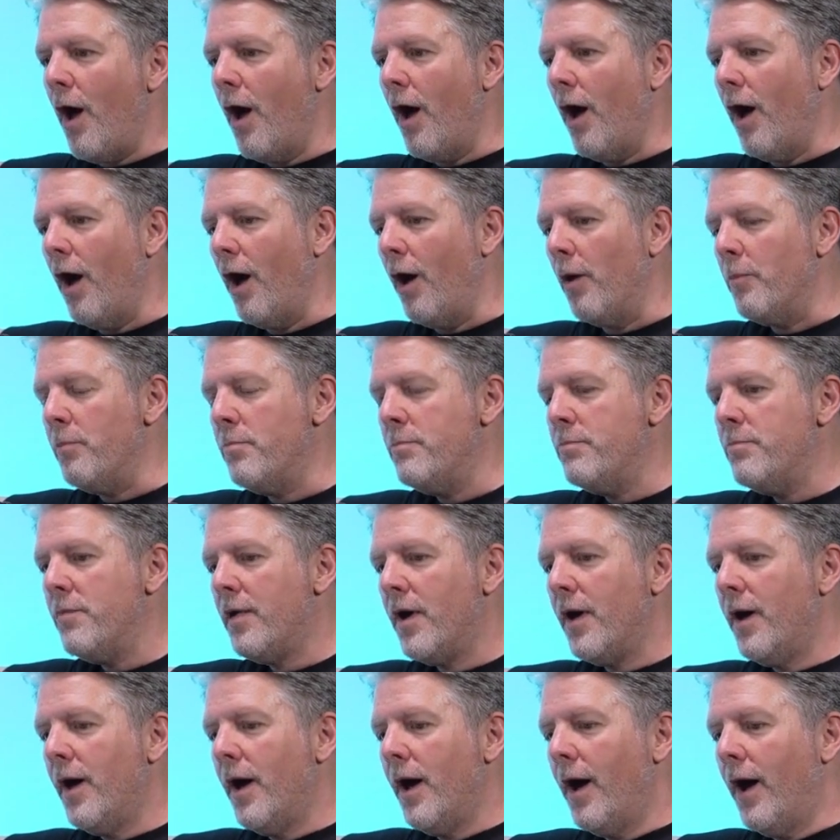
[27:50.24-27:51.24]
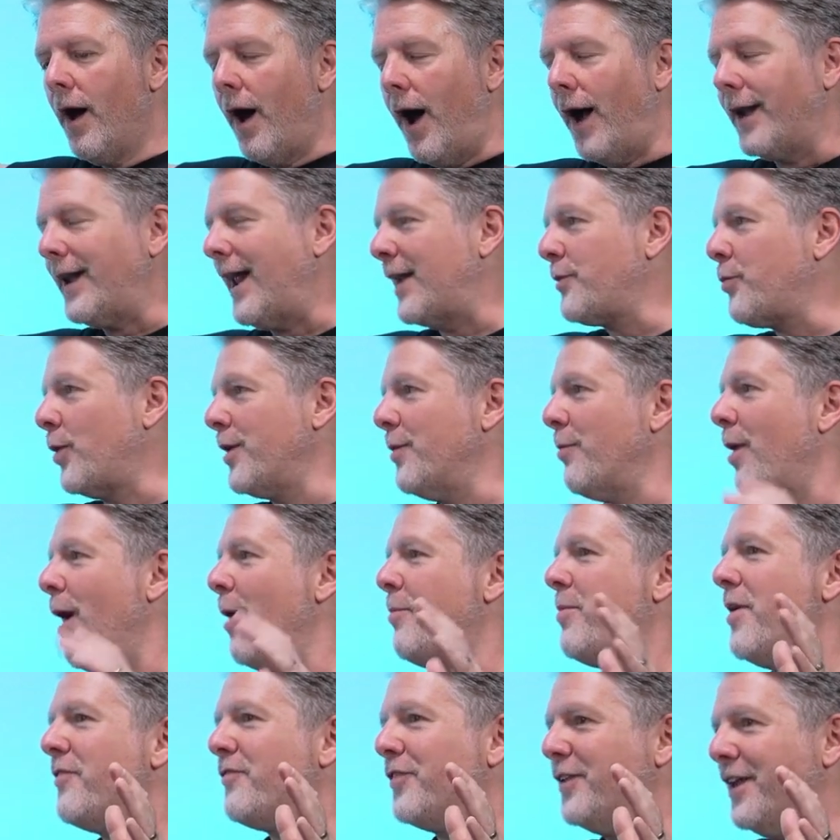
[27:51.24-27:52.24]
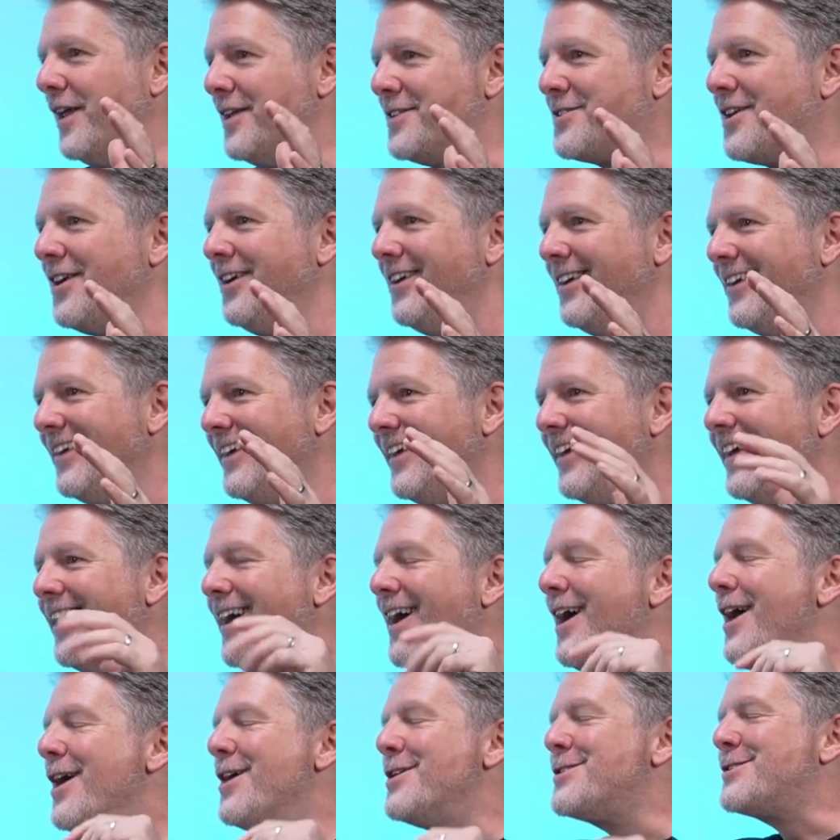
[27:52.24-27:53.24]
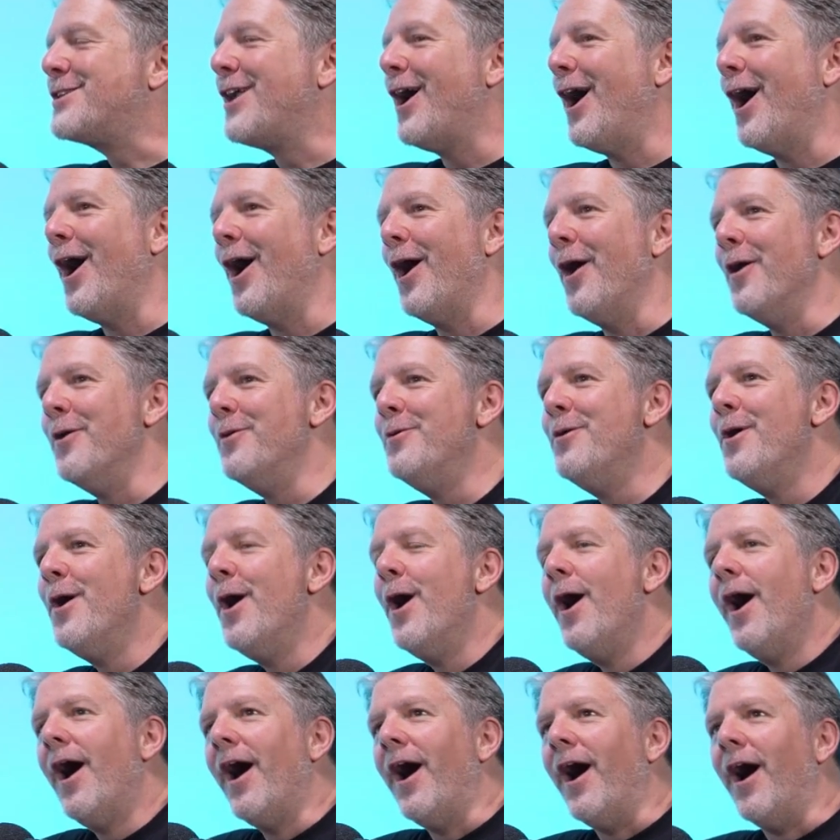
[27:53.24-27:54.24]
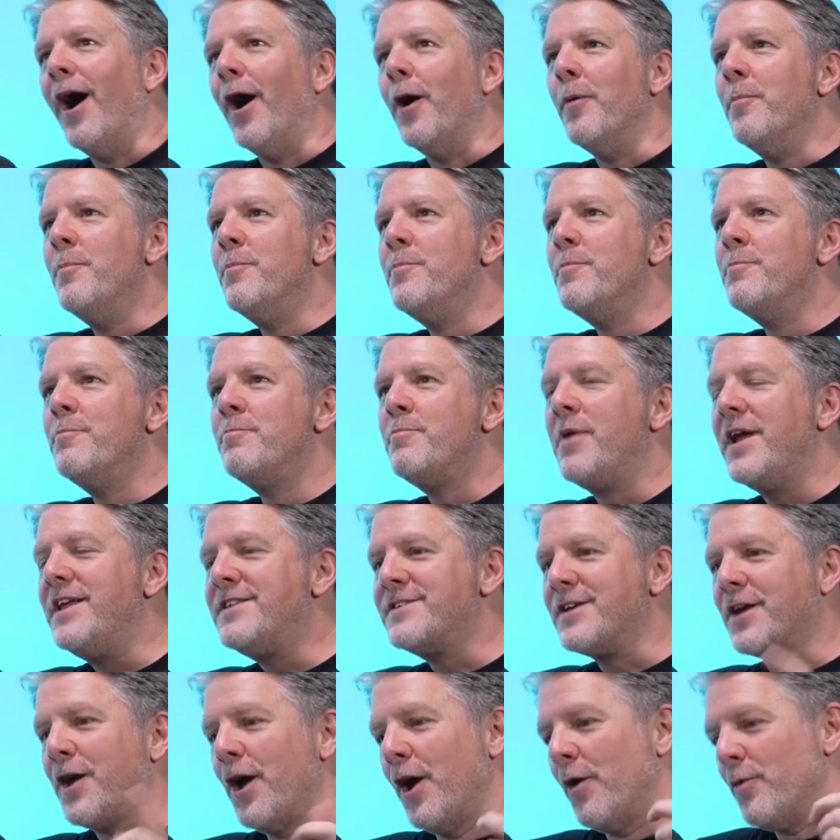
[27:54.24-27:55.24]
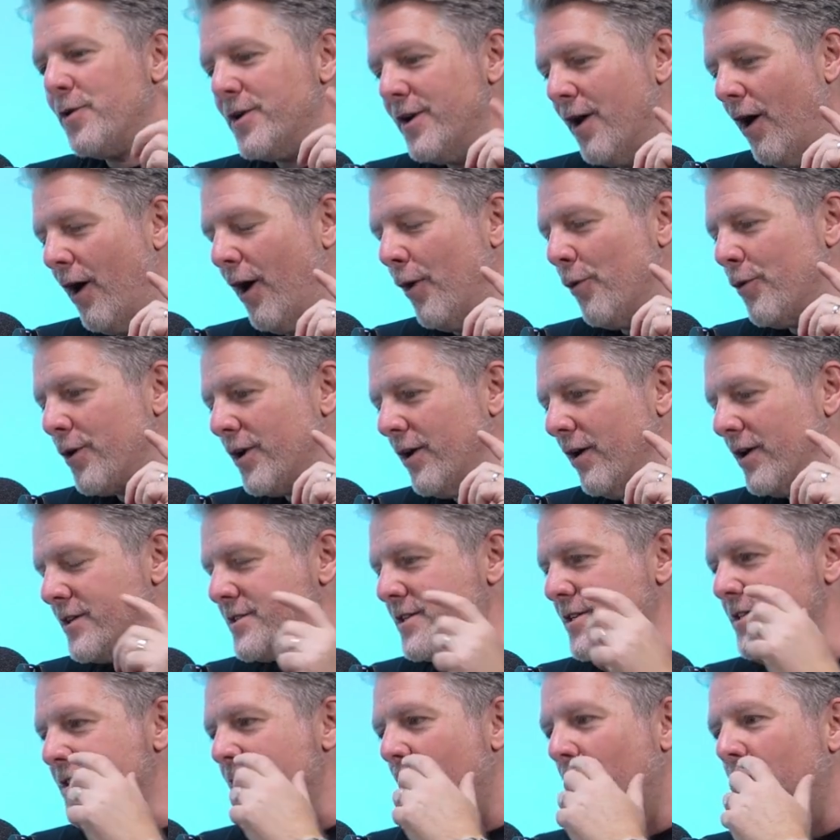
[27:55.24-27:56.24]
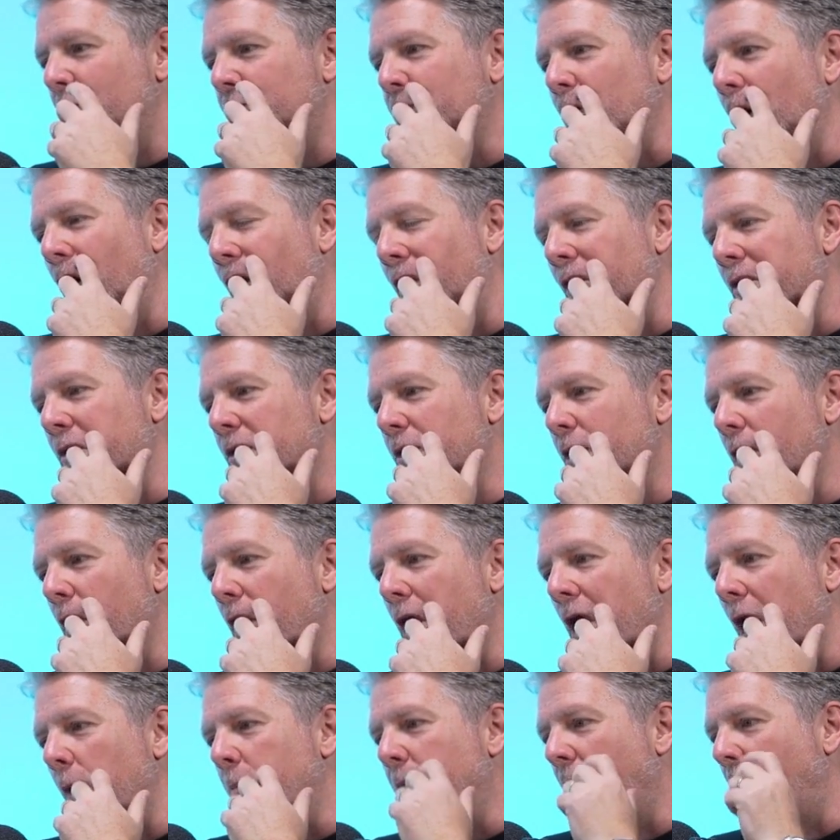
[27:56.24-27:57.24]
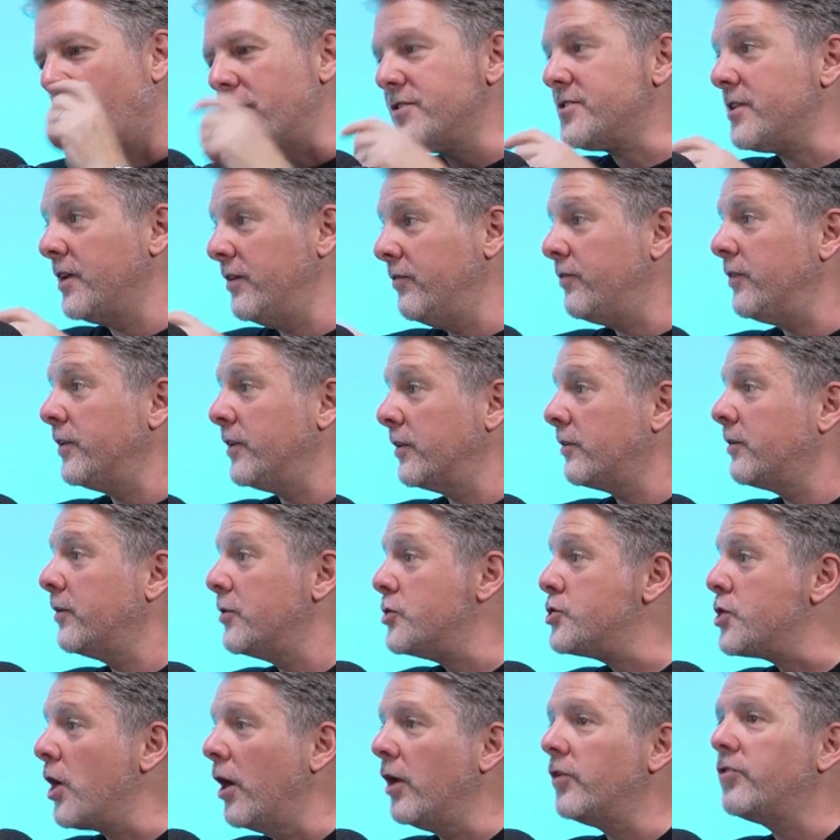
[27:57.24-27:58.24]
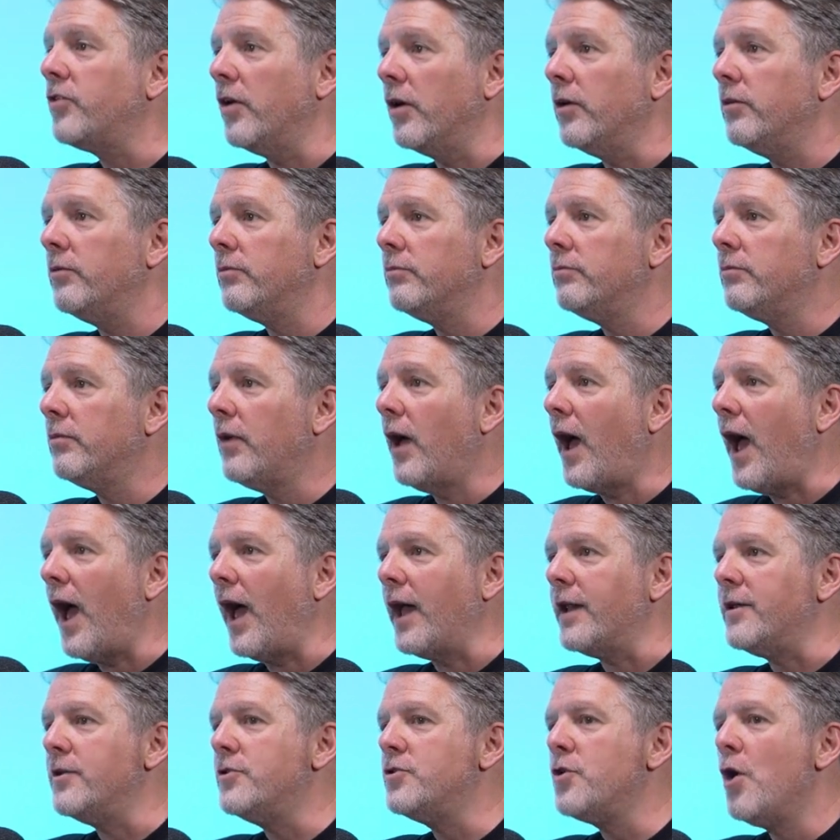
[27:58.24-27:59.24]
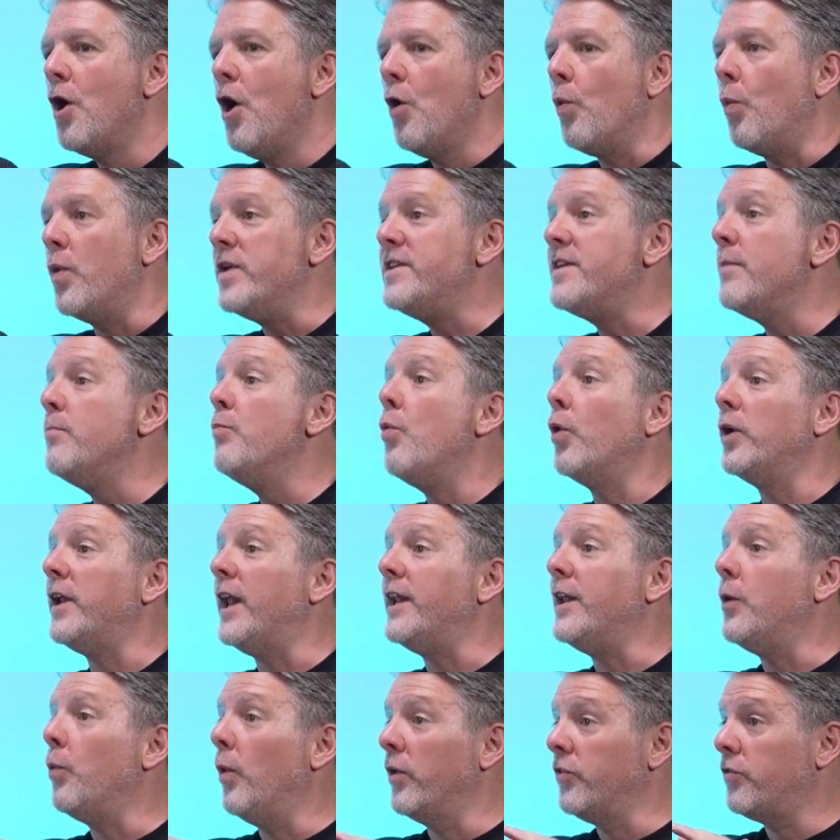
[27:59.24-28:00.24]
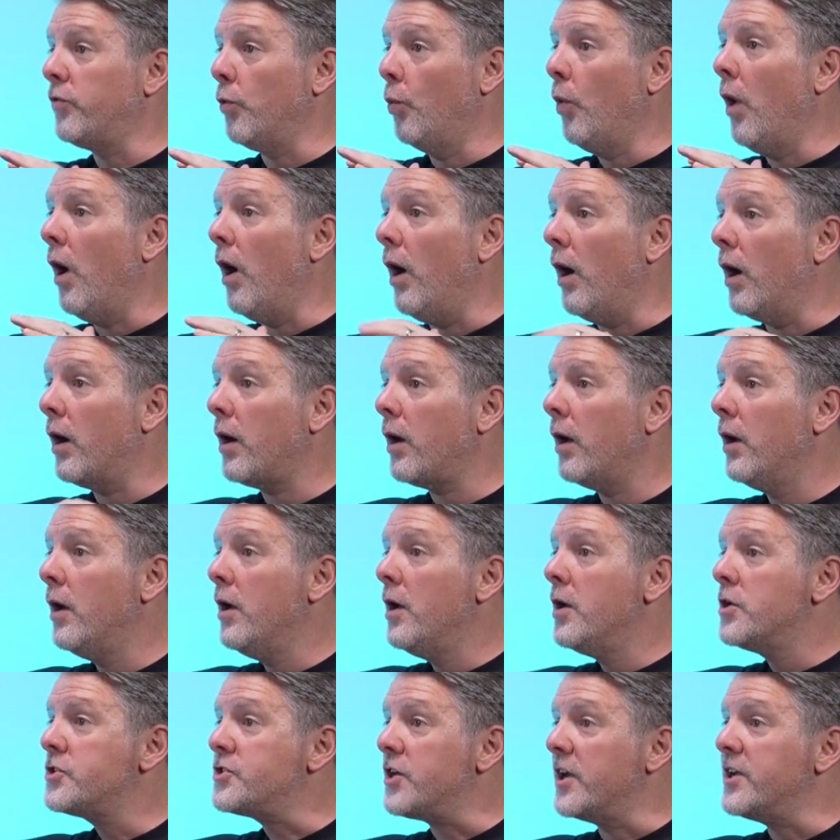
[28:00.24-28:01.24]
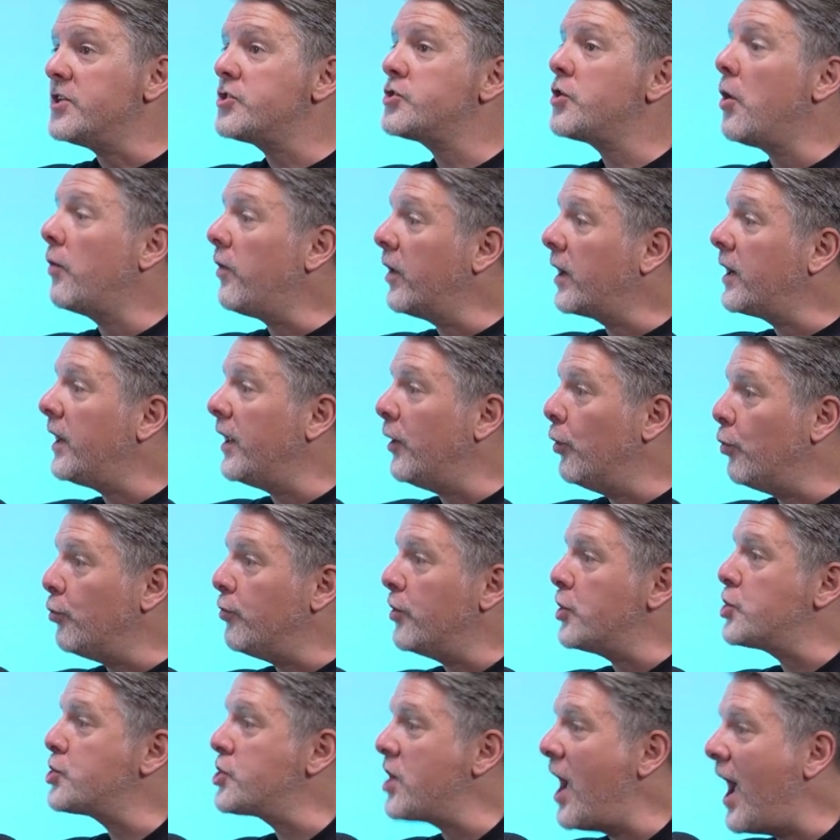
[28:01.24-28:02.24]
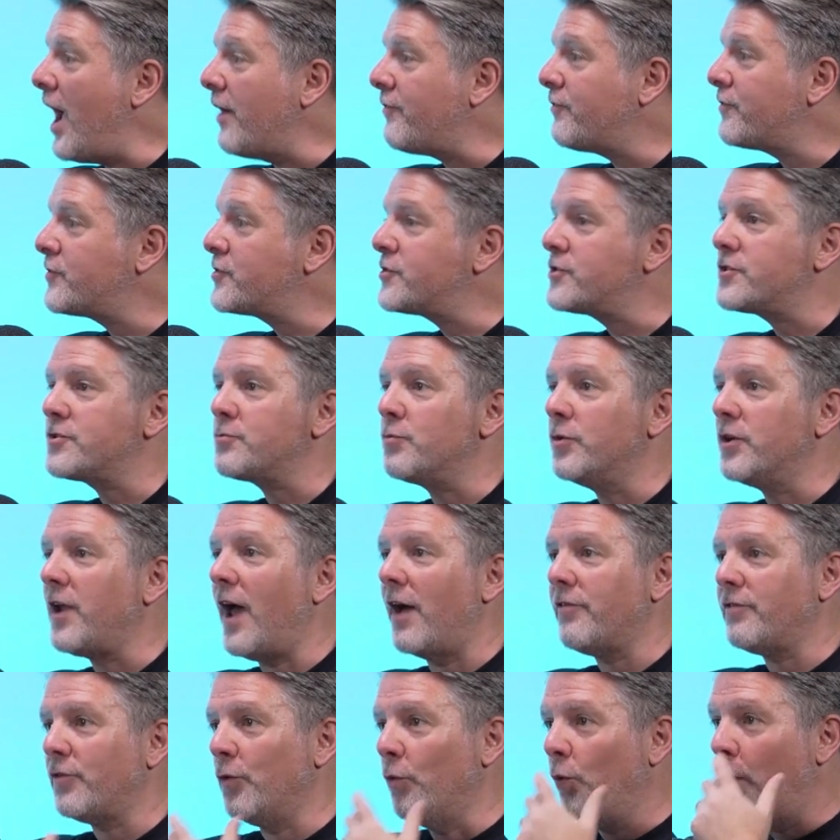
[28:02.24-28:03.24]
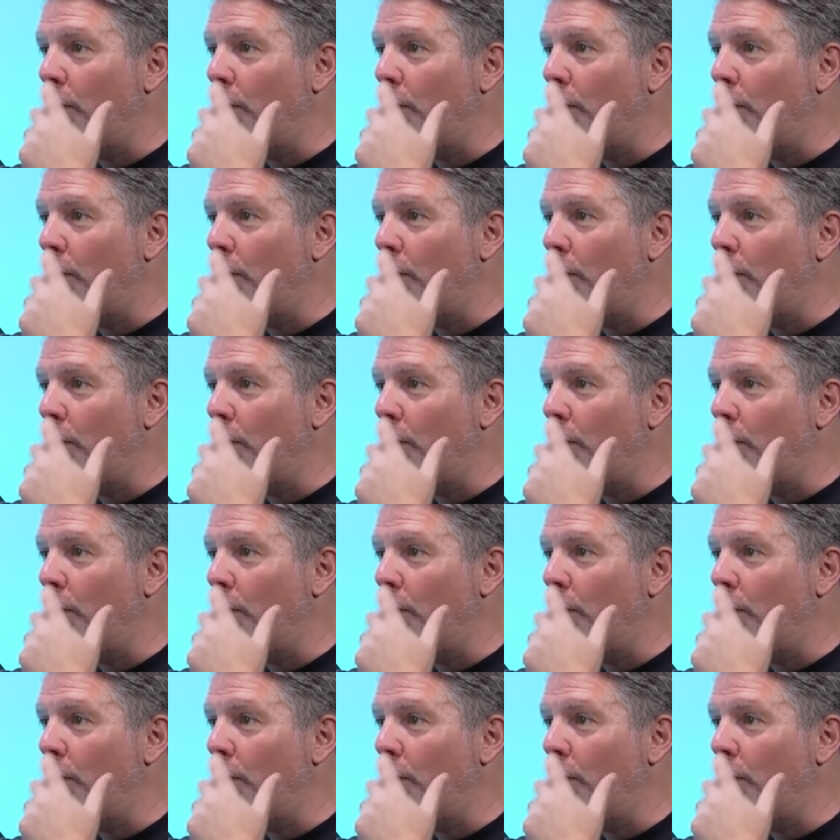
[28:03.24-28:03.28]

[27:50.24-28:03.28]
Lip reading: I'd had one of my epiphanies. So Peter Kerwin and I organised the staff party for the Concerto. And we didn't want anyone to work. So historically, all the chefs would have to